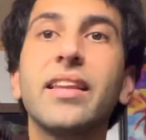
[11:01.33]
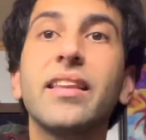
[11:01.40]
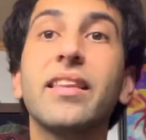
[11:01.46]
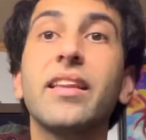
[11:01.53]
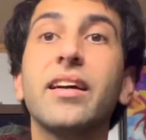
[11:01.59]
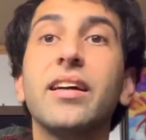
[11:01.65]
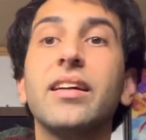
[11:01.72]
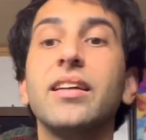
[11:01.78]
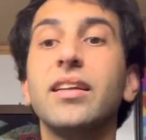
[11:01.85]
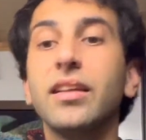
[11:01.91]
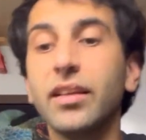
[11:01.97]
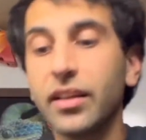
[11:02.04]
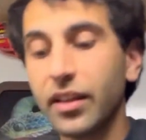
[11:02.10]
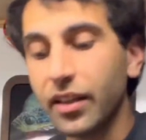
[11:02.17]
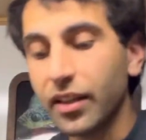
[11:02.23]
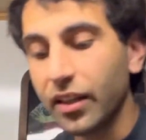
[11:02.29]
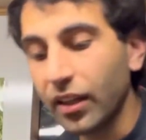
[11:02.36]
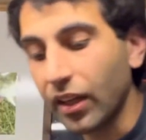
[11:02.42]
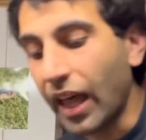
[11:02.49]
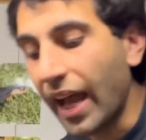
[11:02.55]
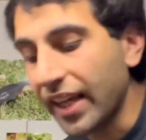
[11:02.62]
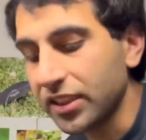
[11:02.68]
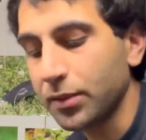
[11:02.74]
the
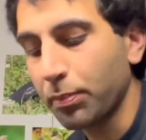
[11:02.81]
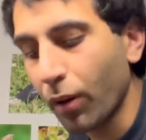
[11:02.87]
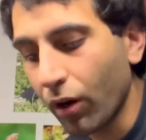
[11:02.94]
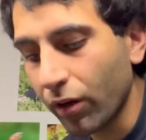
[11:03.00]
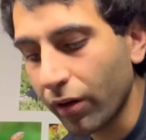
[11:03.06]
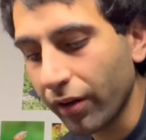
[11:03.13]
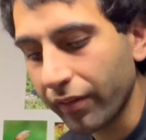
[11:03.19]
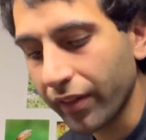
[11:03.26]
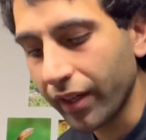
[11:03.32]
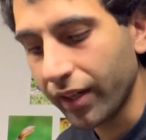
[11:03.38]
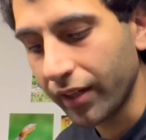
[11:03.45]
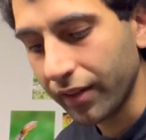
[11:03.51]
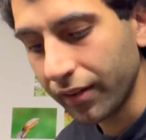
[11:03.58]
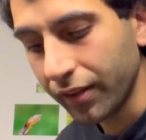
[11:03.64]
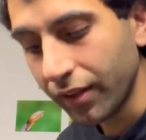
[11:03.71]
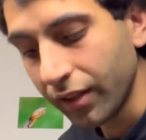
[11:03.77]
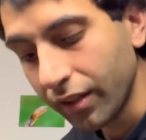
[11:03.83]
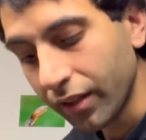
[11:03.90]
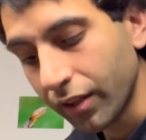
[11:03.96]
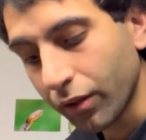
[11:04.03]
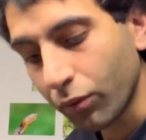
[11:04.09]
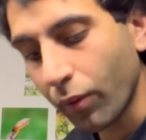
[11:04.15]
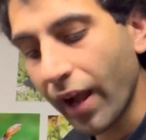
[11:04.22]
last part of the
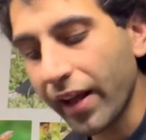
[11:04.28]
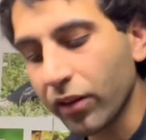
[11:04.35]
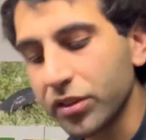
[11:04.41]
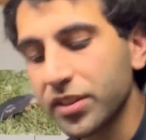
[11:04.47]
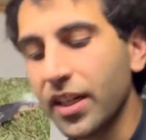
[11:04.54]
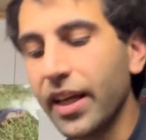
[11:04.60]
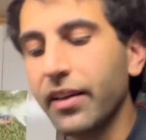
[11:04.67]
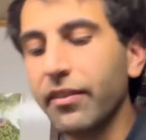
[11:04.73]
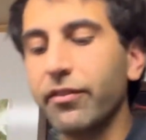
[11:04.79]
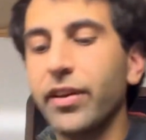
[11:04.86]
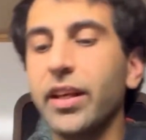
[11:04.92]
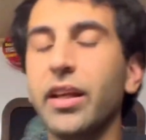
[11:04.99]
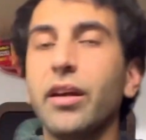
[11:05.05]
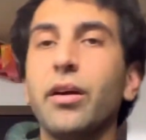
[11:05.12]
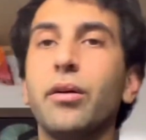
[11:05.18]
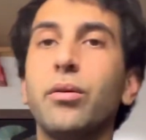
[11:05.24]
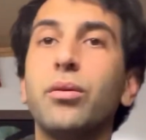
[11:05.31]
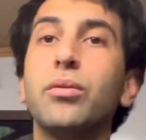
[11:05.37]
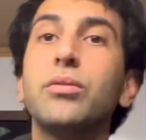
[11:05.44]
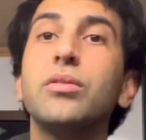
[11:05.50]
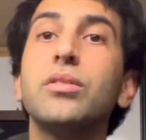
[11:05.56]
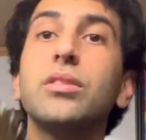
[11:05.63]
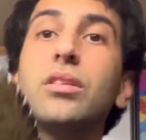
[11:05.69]
rattlesnake video
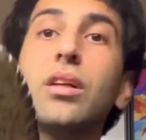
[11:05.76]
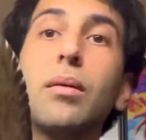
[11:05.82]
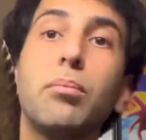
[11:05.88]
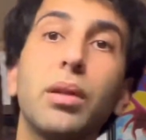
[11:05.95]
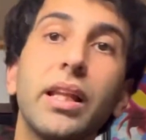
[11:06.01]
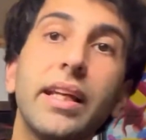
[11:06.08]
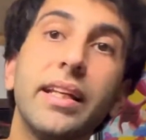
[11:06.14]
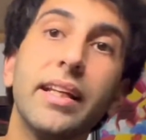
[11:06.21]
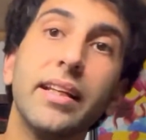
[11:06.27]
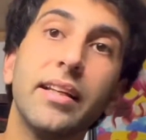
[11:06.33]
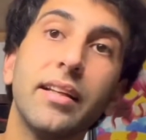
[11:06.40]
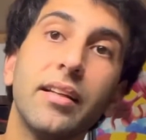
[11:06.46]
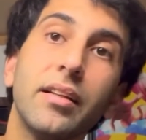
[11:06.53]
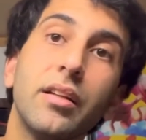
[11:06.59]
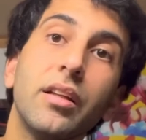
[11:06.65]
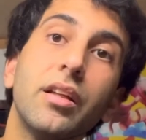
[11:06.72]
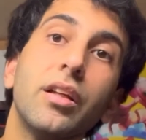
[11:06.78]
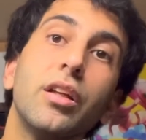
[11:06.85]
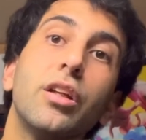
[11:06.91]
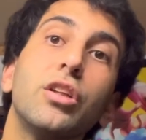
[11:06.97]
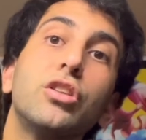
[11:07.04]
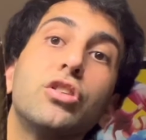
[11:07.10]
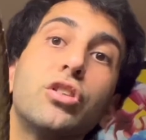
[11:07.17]
completed.
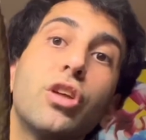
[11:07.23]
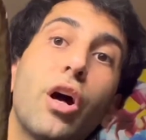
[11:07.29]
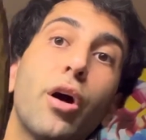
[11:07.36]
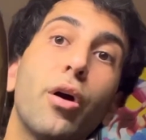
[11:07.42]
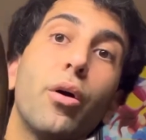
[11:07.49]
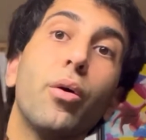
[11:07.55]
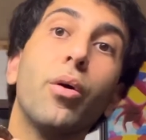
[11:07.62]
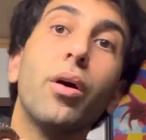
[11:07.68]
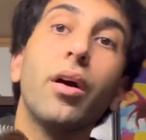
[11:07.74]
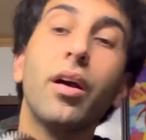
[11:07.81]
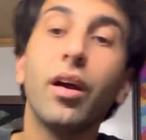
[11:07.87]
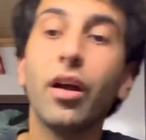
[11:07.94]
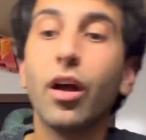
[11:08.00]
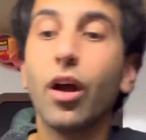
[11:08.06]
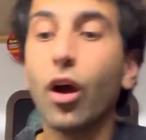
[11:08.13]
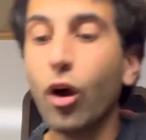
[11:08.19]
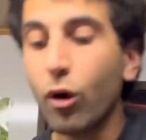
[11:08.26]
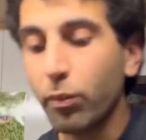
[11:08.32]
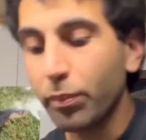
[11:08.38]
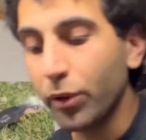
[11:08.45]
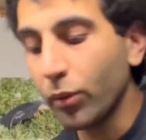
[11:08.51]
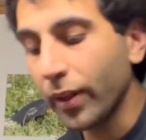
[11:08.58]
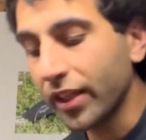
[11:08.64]
So
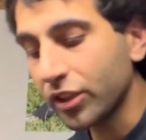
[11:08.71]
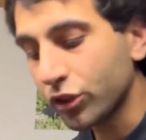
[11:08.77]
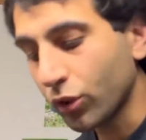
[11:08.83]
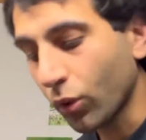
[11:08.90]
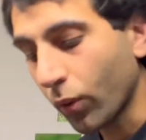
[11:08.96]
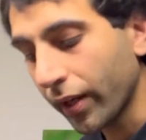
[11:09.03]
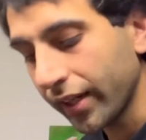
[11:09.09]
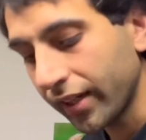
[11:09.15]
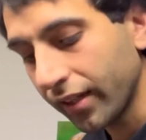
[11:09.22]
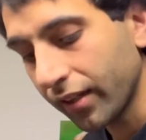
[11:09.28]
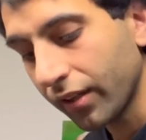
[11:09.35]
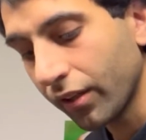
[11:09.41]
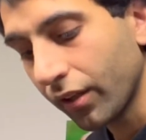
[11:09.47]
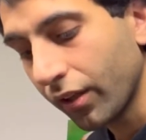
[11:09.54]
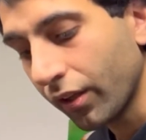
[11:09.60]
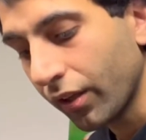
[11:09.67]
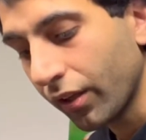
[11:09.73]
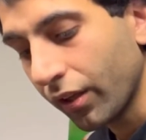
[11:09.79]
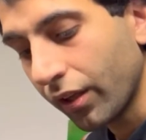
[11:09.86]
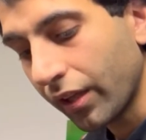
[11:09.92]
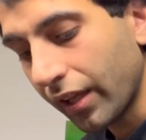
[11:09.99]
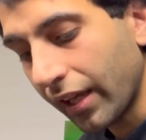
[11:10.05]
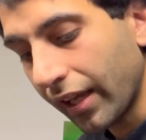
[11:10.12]
hope you enjoyed,
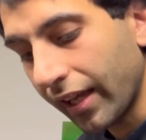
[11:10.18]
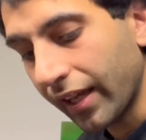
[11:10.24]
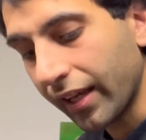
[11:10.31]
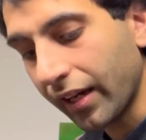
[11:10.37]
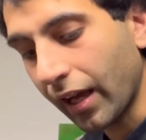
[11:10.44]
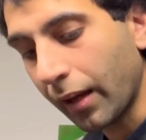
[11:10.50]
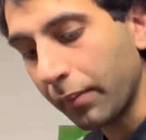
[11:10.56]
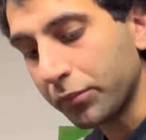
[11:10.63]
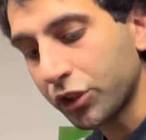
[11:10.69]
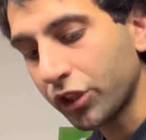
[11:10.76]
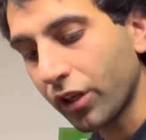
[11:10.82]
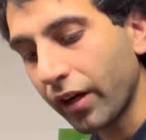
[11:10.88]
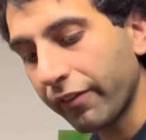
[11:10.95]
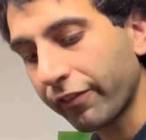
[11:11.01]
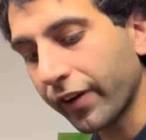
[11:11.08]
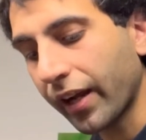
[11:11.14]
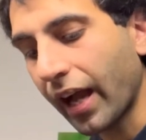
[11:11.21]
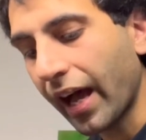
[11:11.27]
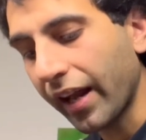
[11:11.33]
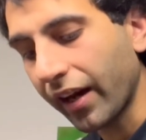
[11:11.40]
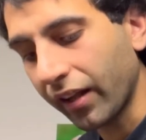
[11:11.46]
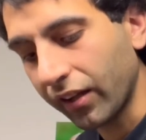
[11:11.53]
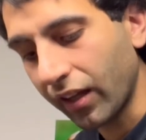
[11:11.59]
and I'm sure I
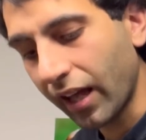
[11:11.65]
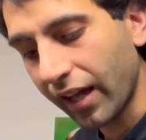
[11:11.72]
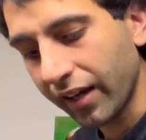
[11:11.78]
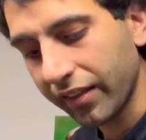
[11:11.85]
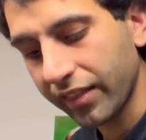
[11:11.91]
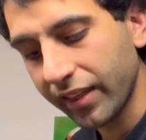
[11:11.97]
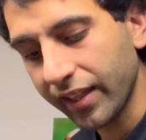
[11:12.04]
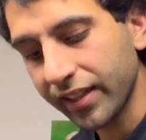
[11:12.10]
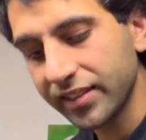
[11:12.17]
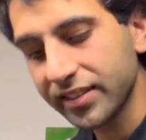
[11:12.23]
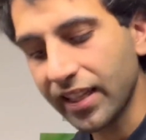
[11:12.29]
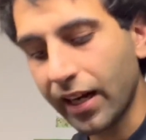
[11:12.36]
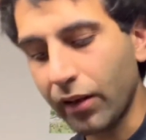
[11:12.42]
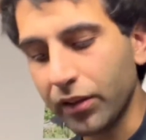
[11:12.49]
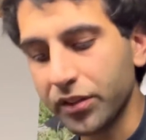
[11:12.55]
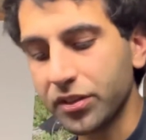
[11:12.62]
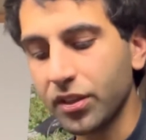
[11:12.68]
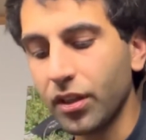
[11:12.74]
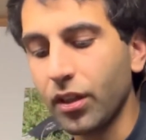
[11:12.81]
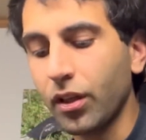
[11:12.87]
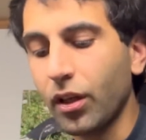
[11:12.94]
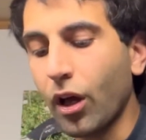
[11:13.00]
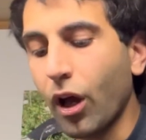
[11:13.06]
forgot a lot of things that I was
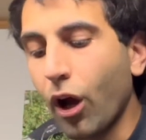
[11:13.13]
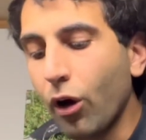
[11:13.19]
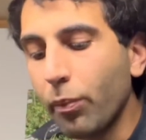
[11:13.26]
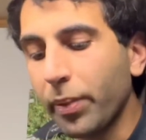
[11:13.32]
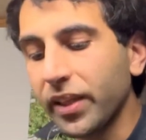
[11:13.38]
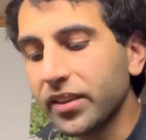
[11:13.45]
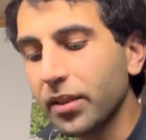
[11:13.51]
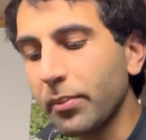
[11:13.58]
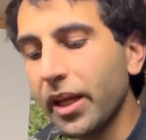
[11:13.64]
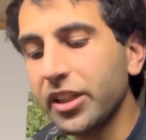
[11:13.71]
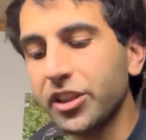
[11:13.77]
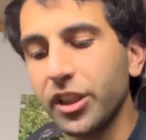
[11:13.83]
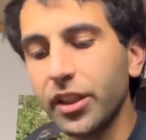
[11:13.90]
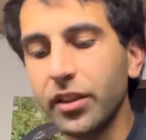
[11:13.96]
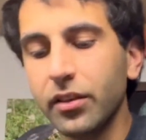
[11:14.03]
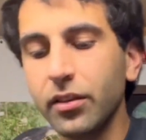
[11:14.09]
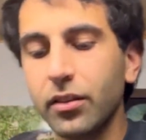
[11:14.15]
hoping to mention,